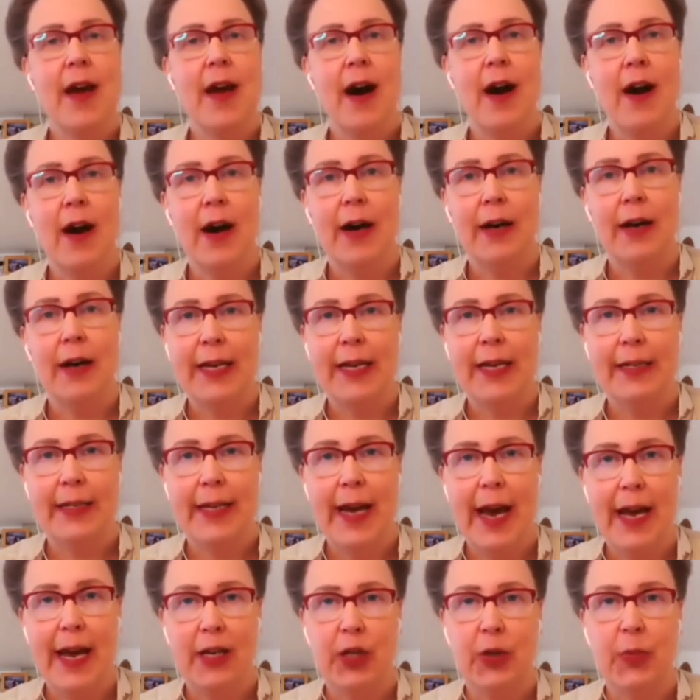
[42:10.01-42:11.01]

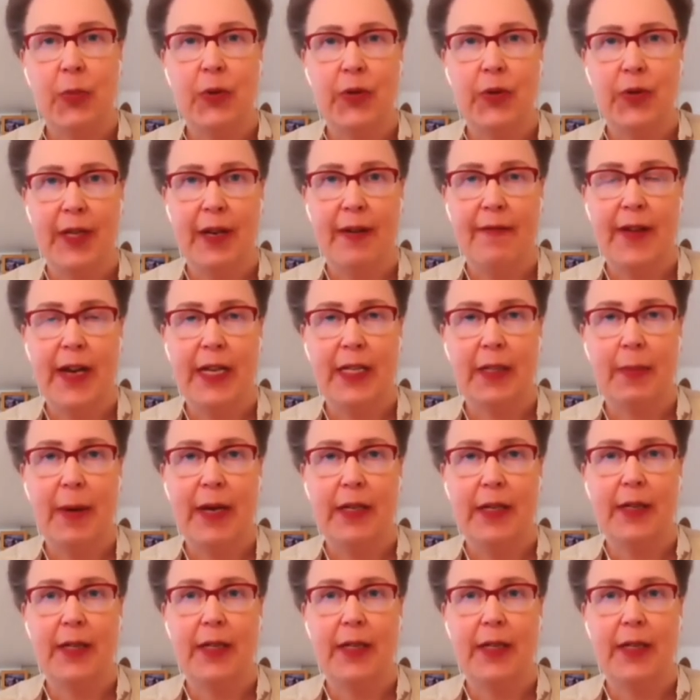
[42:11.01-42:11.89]
intangibles investments.